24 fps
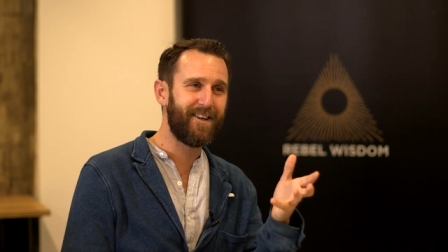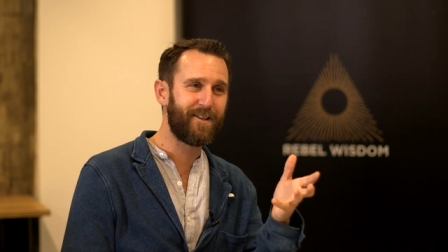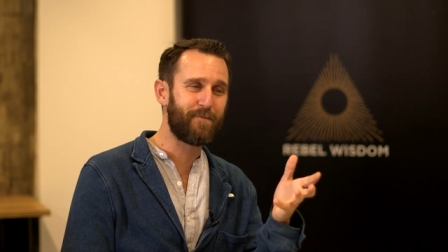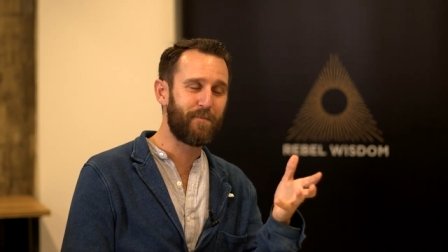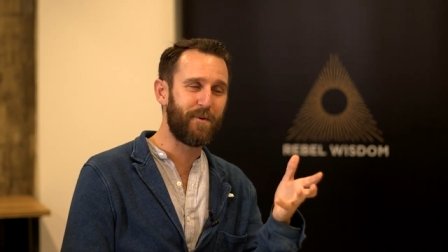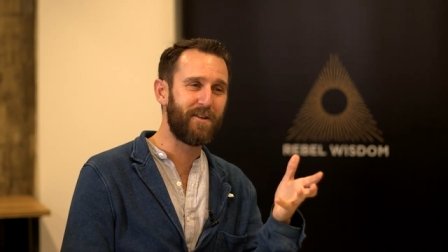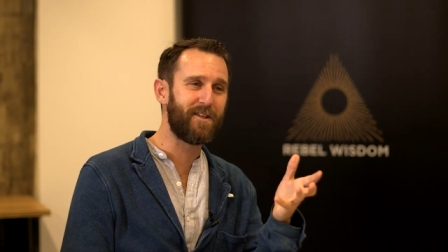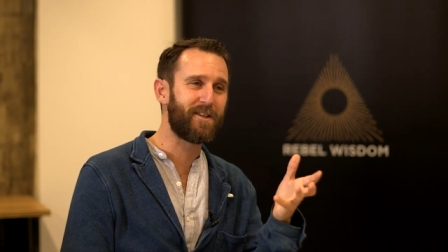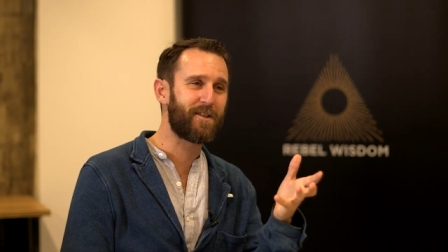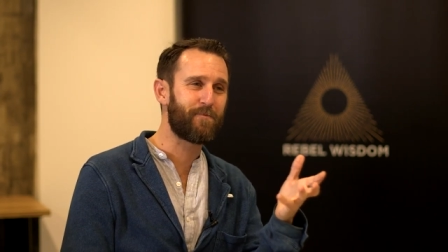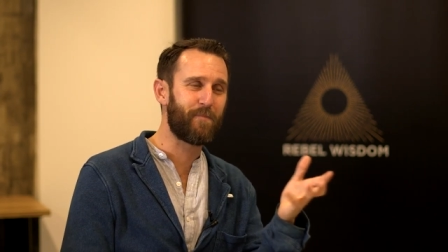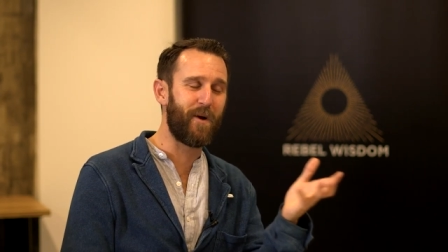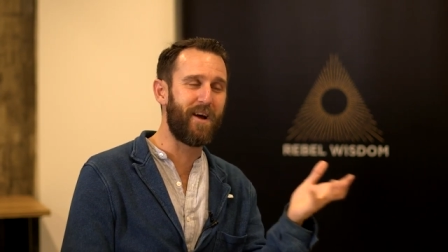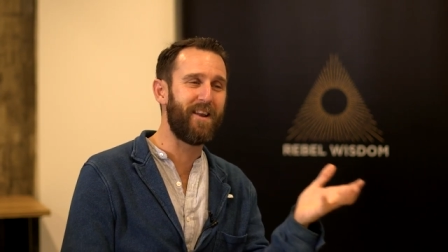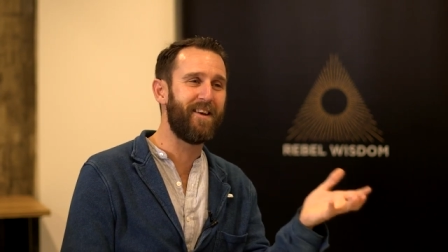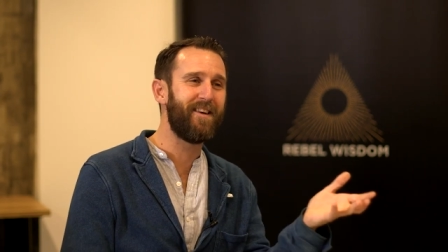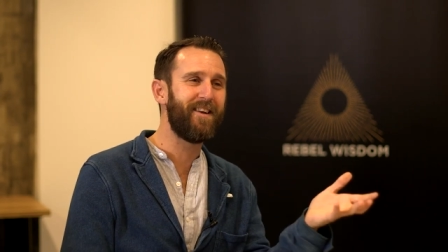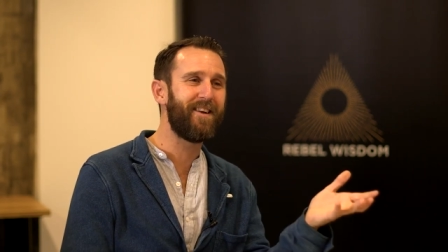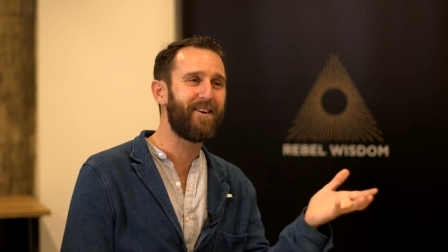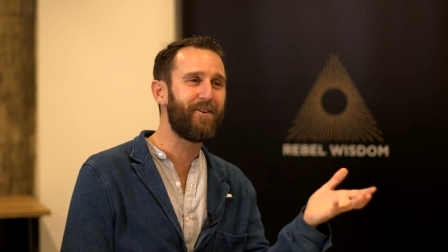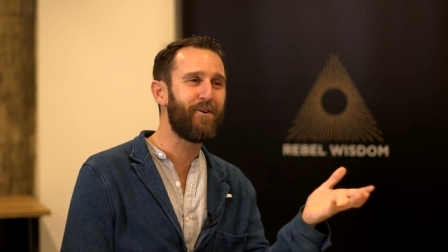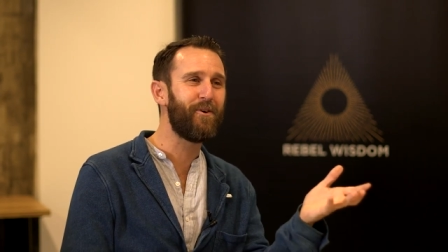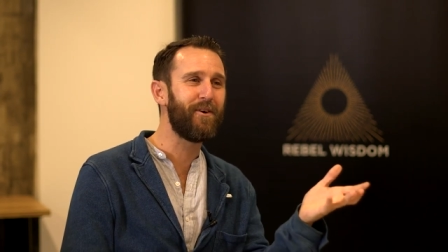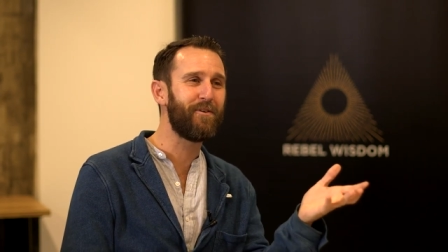has been
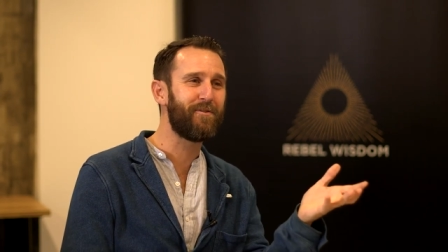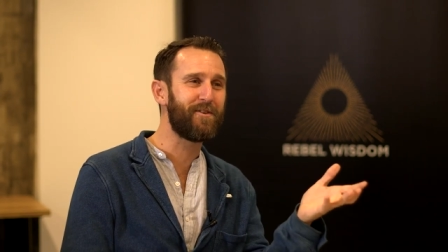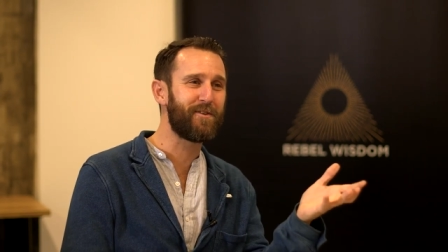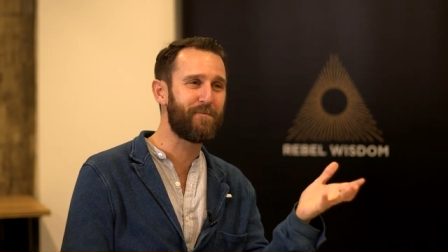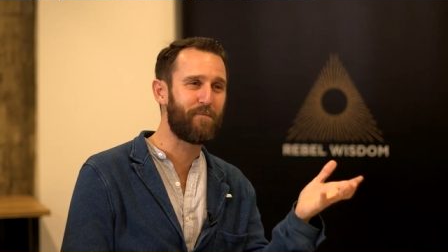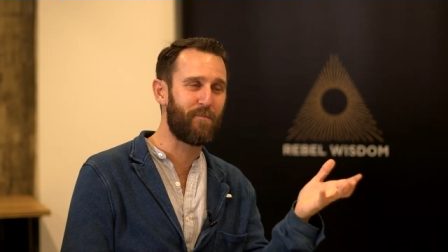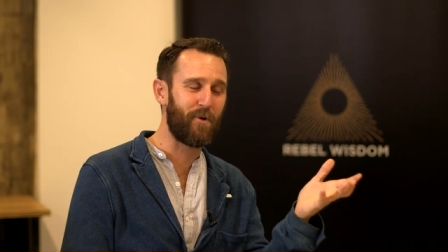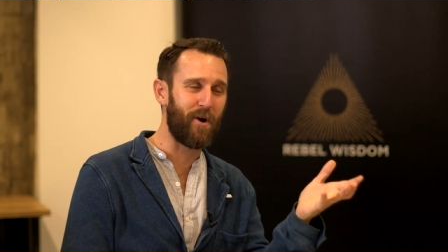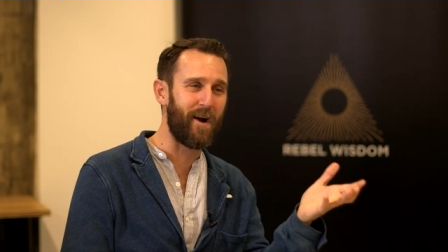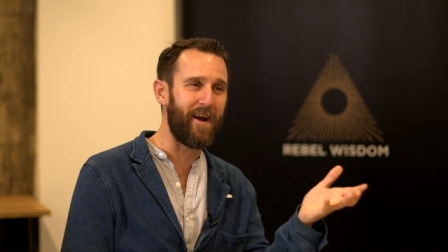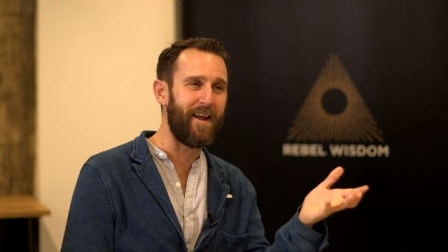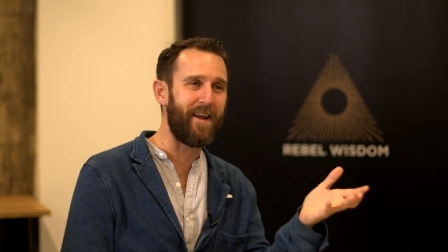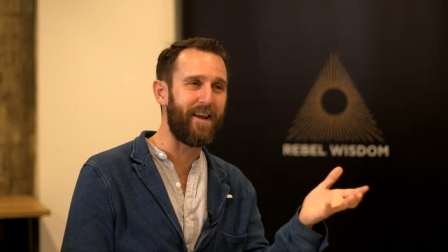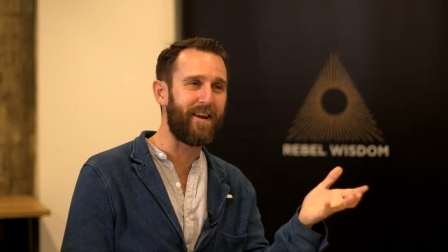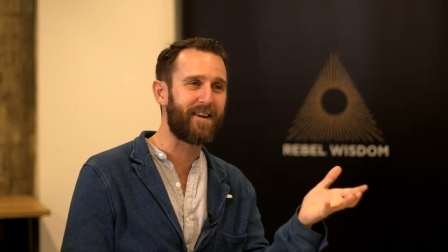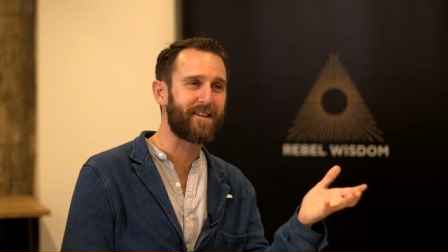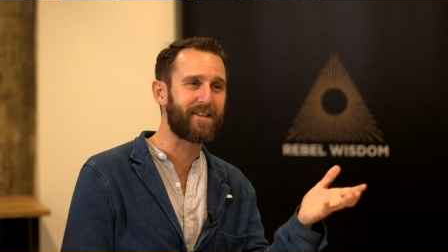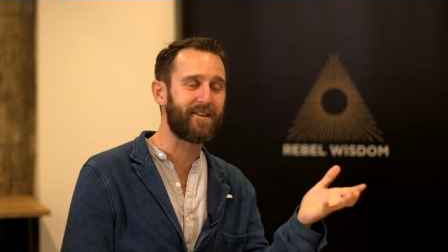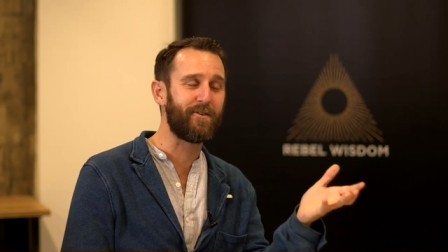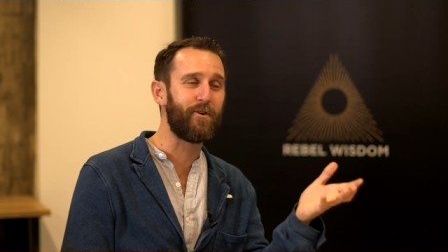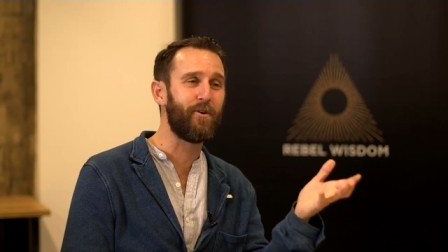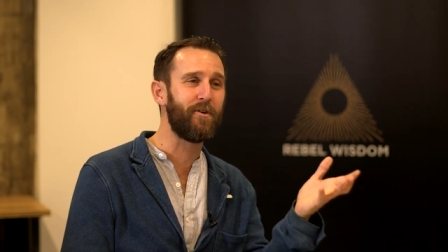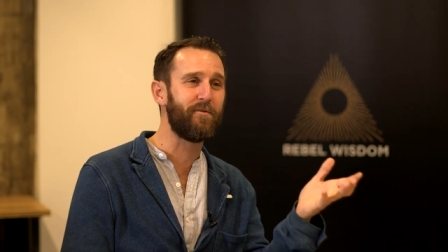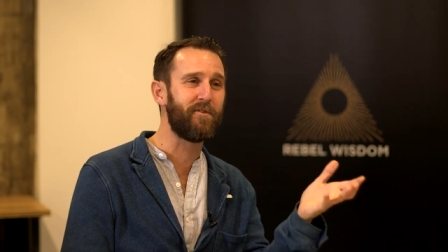spending all of his breaks
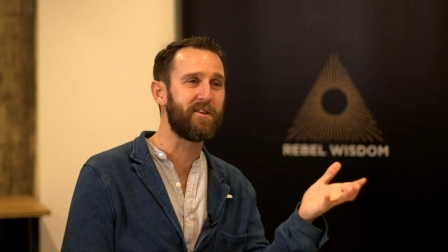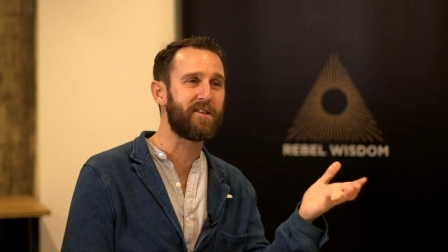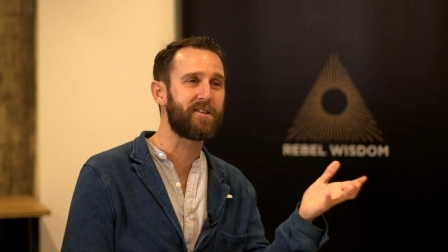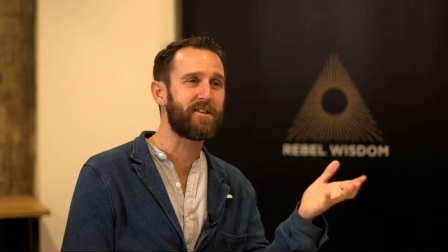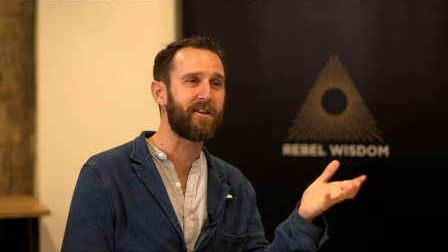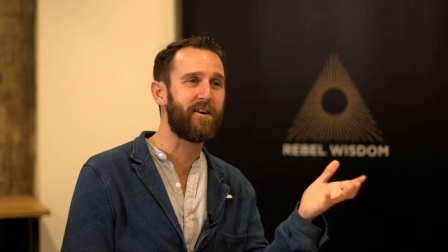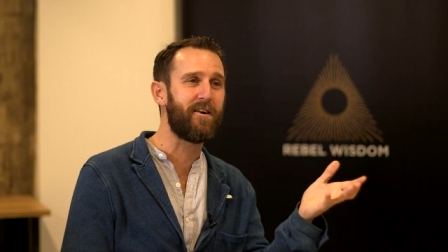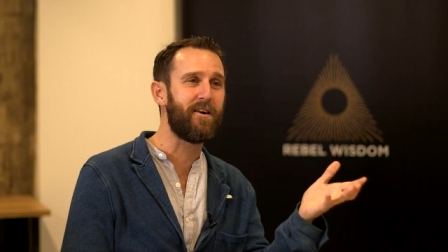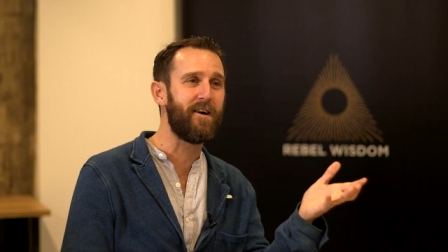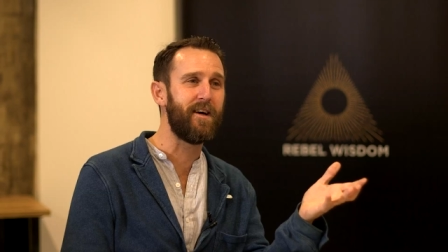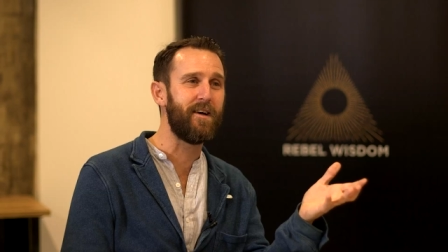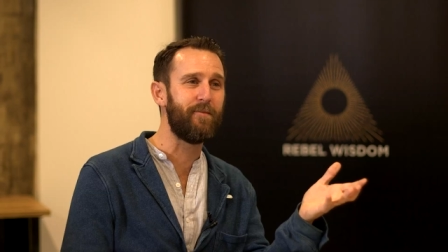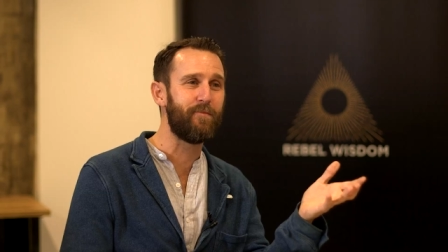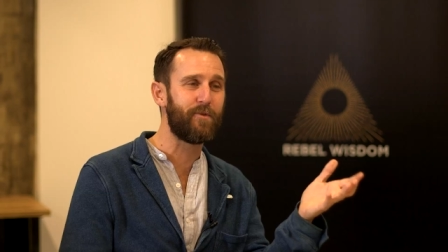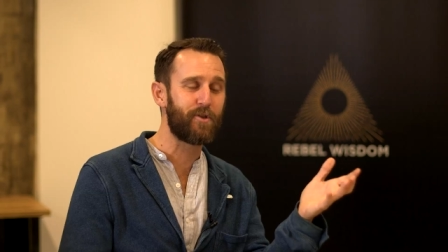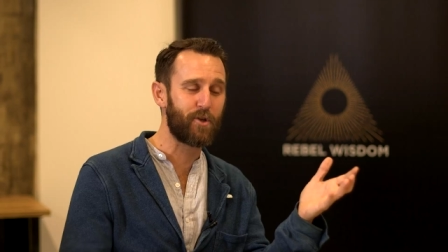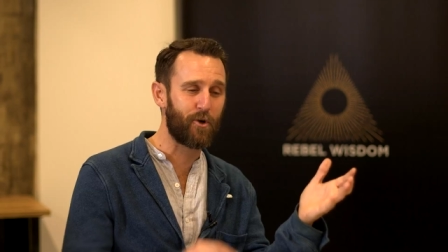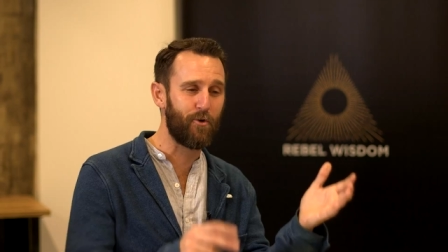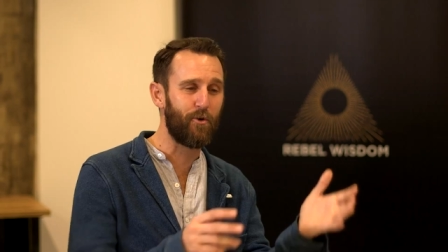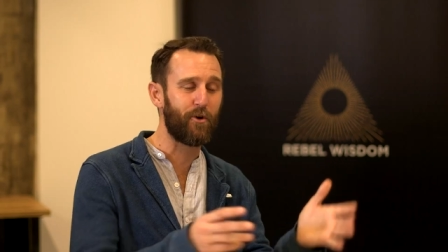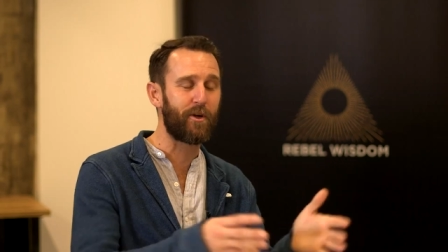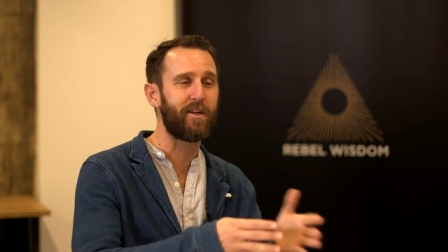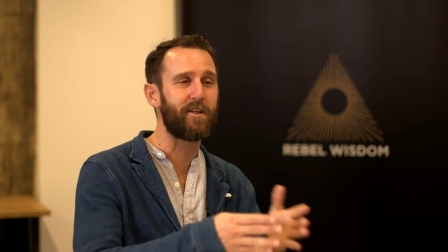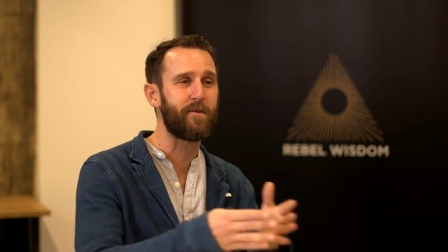and all of his time
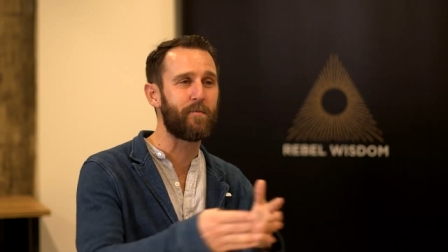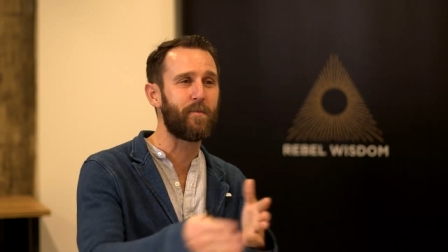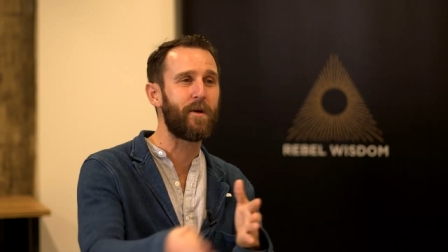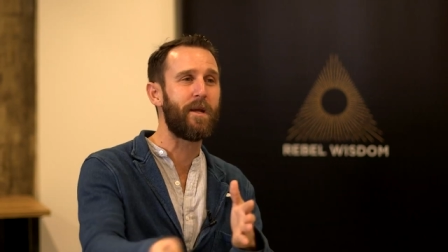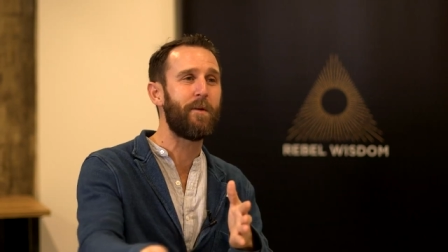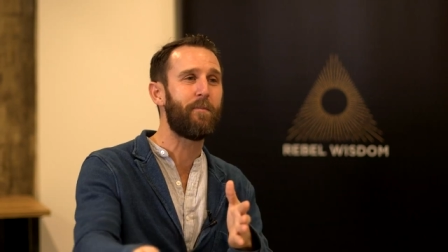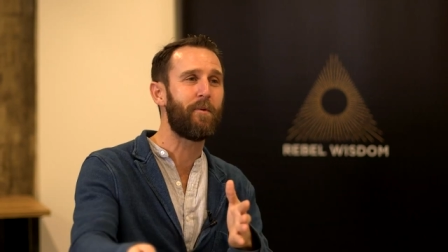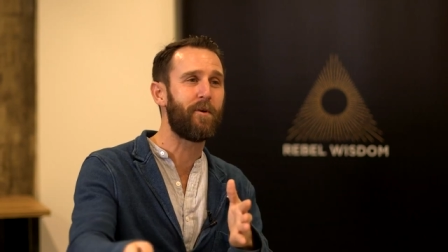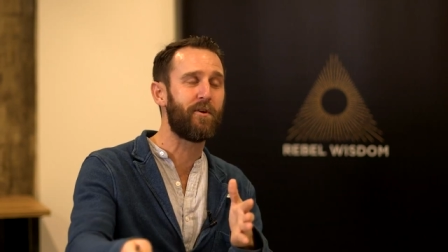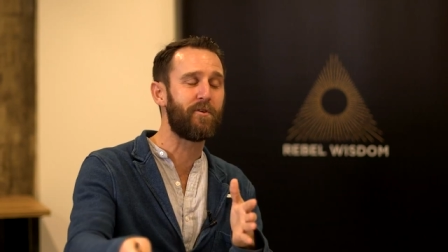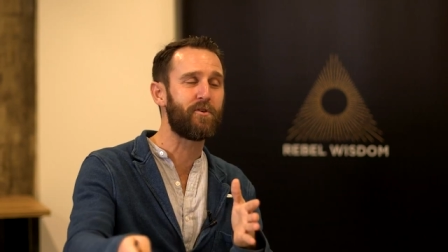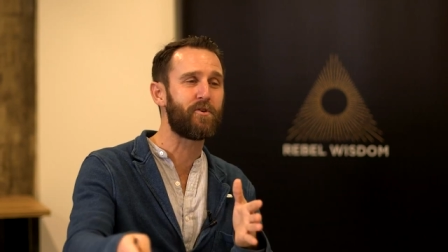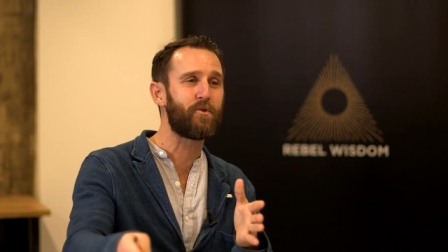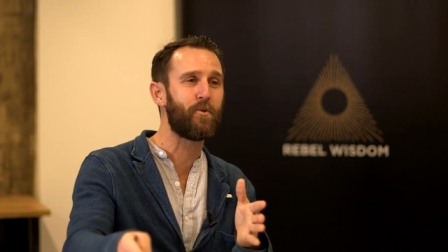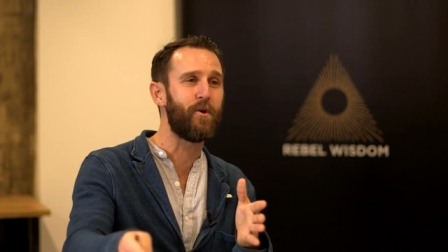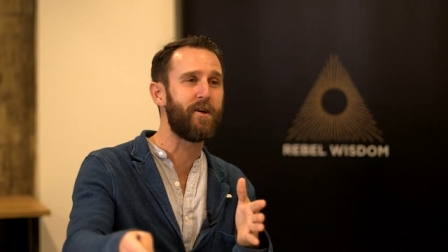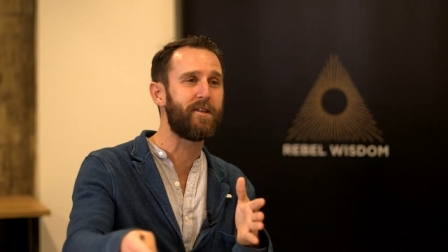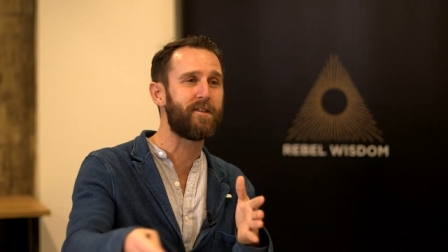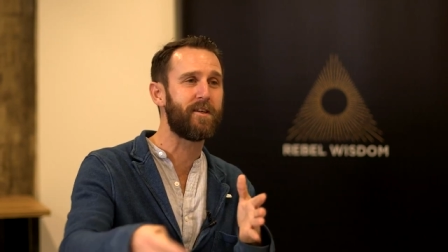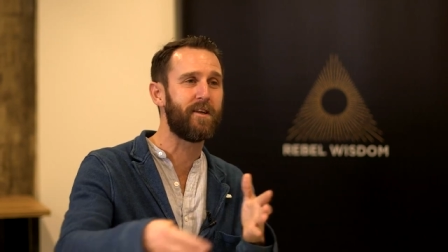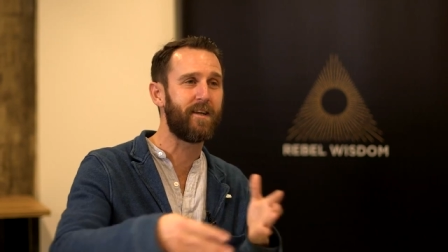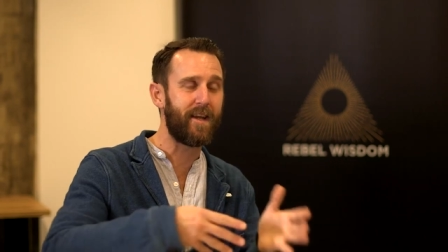talking to people on Twitter,